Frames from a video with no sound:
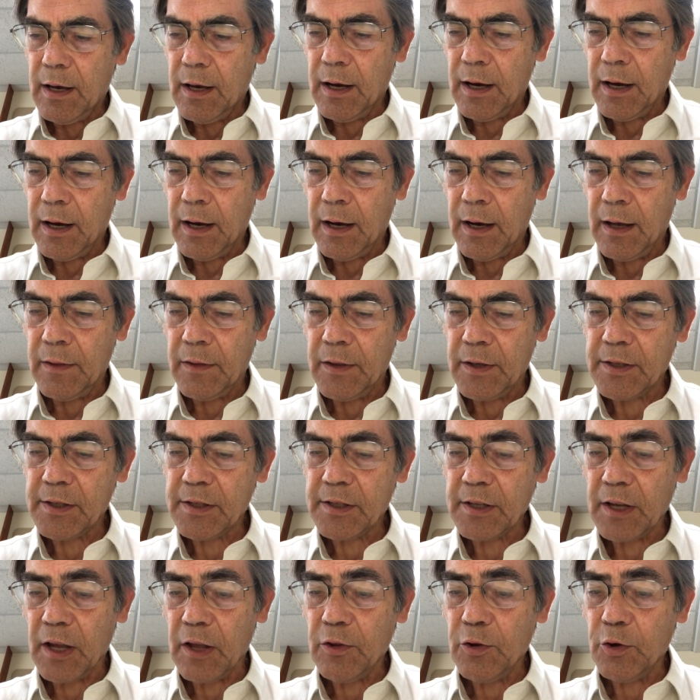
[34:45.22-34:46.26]
uh, the
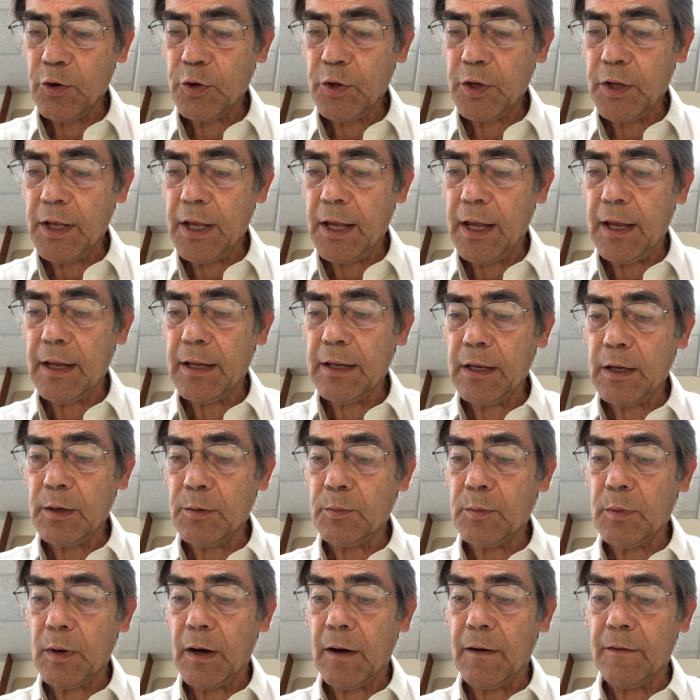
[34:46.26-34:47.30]
southern
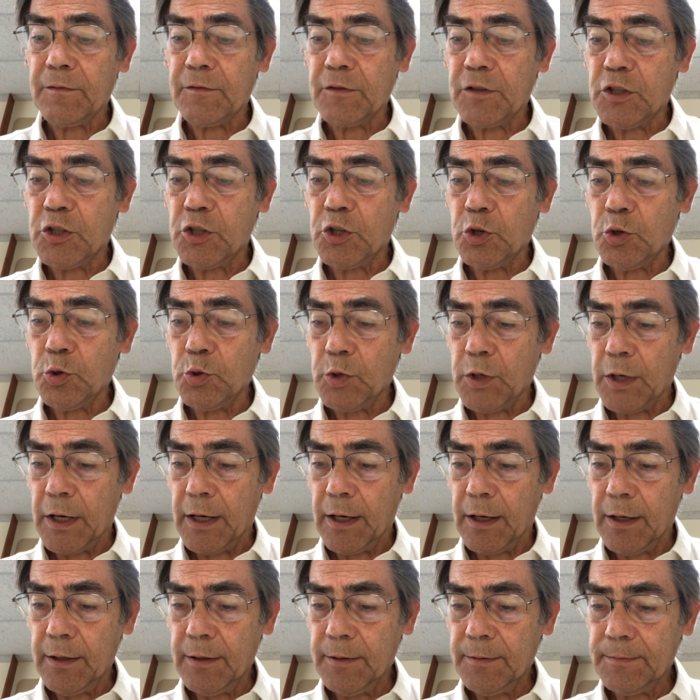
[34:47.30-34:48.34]
kingdom of
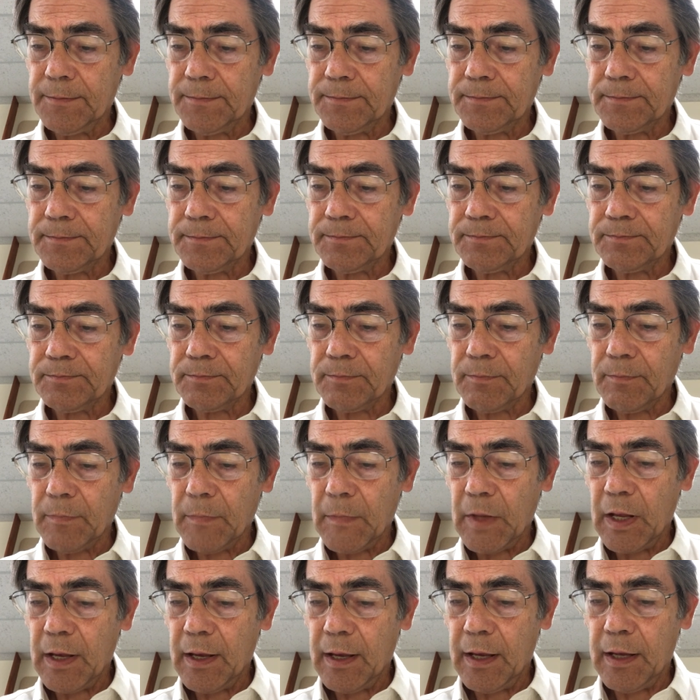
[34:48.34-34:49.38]
Judah
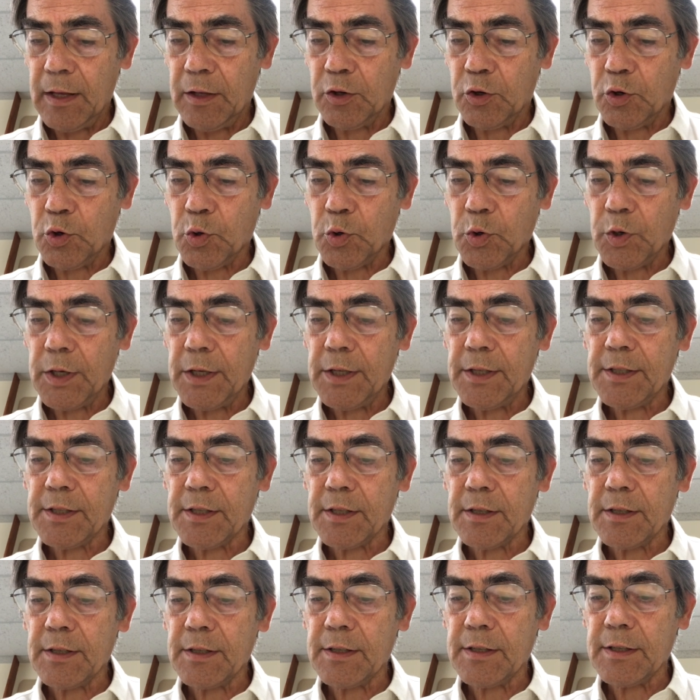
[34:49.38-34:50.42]

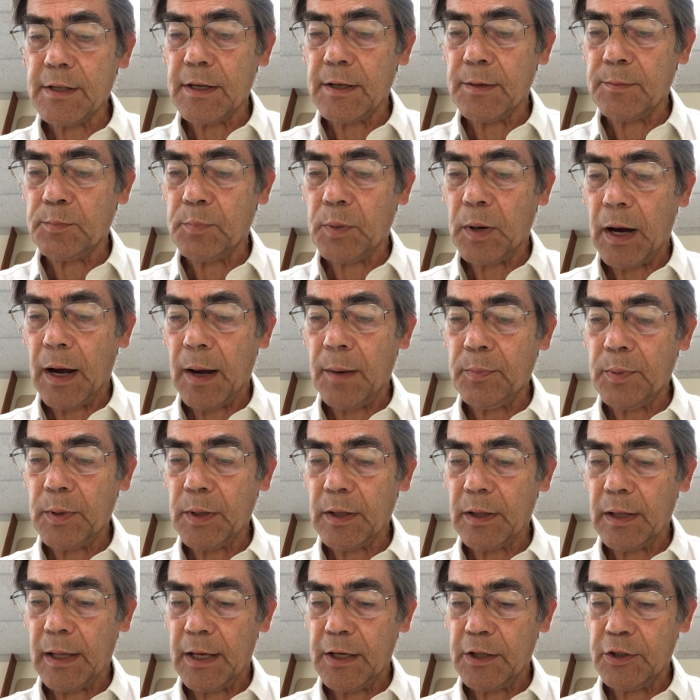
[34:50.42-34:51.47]
increases in
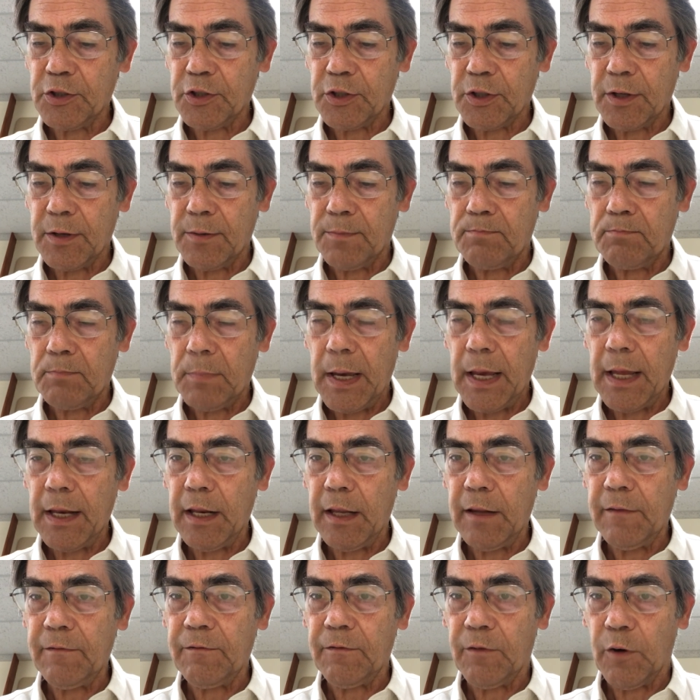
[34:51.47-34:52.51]
population
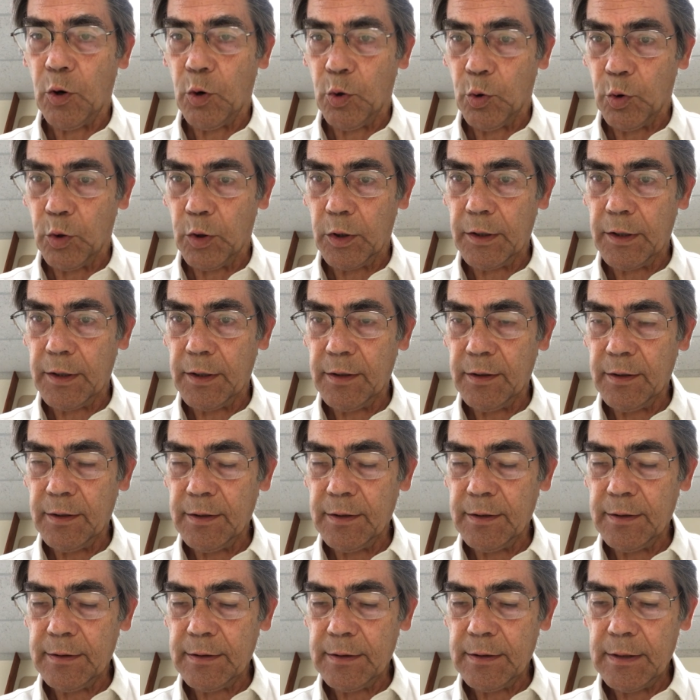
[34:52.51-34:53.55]
manyfold,
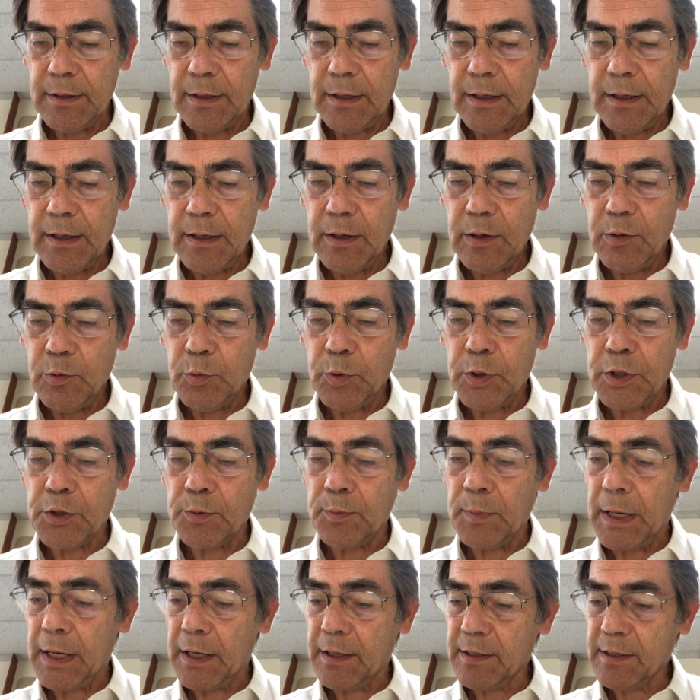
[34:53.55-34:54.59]
which
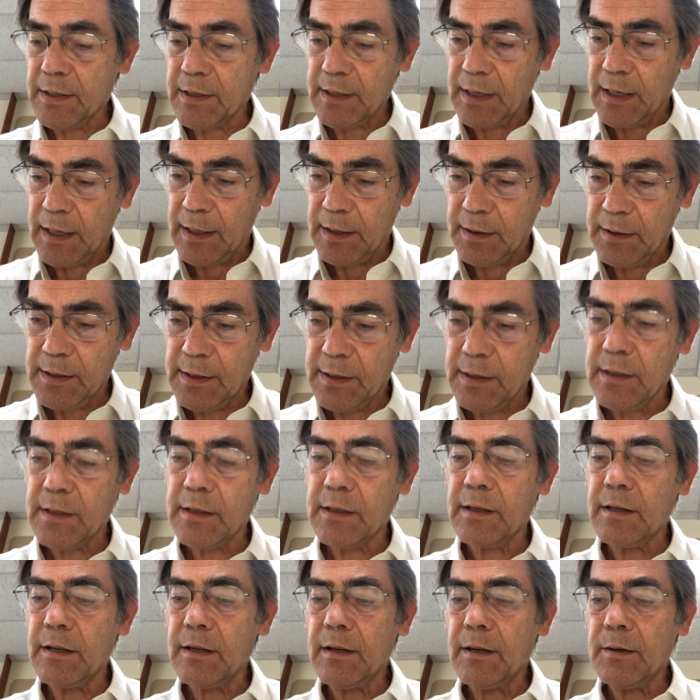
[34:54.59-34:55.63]
makes
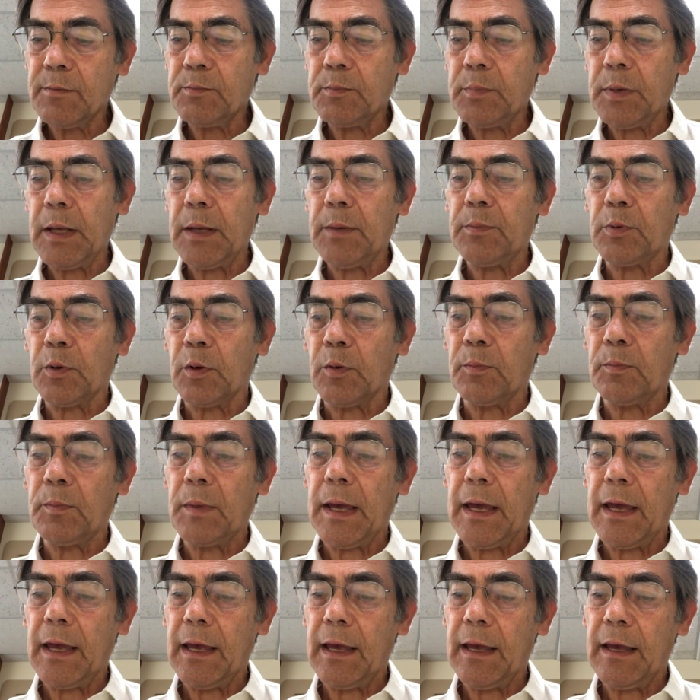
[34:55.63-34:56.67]
sense. People
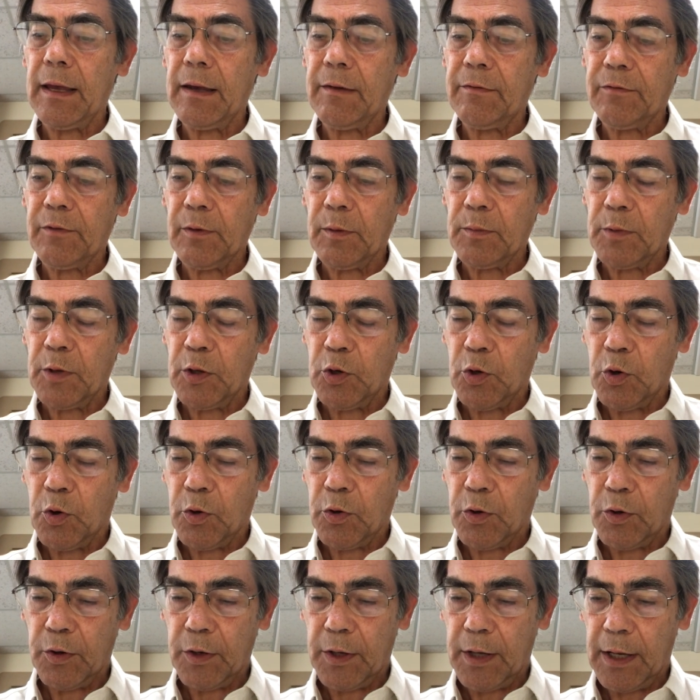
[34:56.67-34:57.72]
may, from the
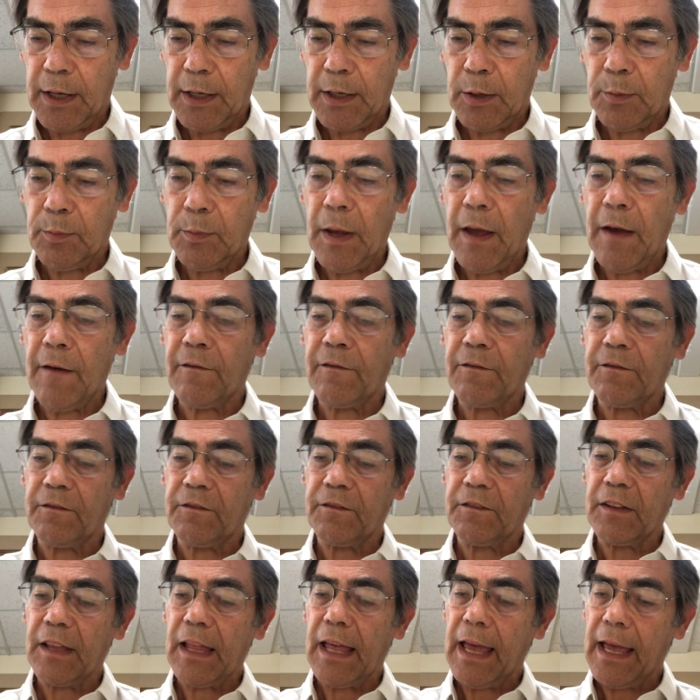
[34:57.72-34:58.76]
northern kingdom, have
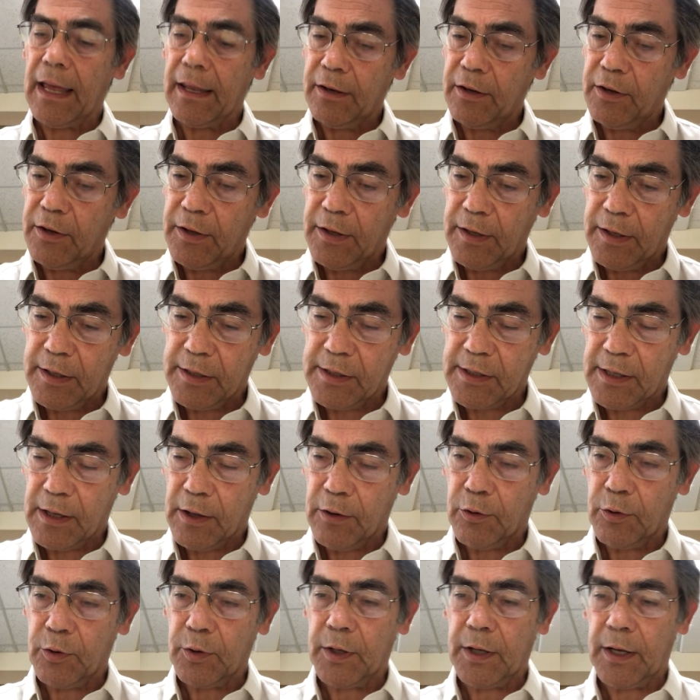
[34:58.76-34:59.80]
fled to the
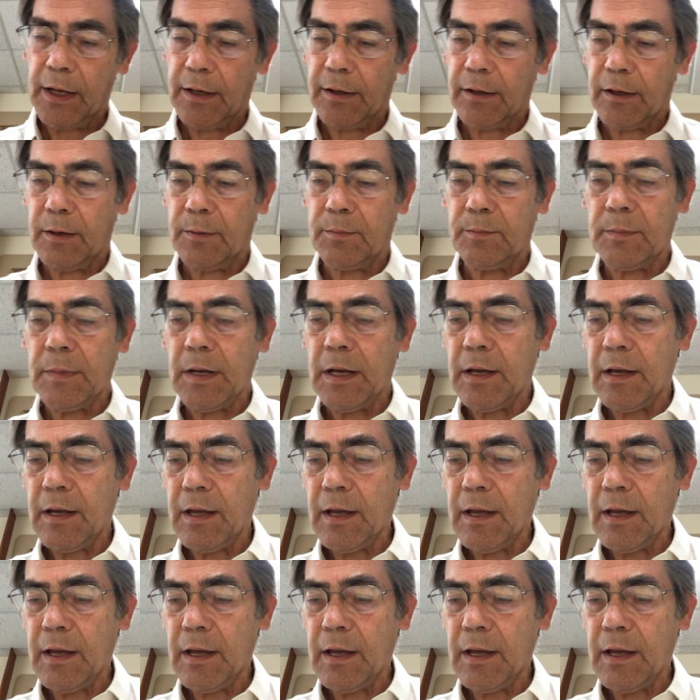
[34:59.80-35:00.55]
southern kingdom.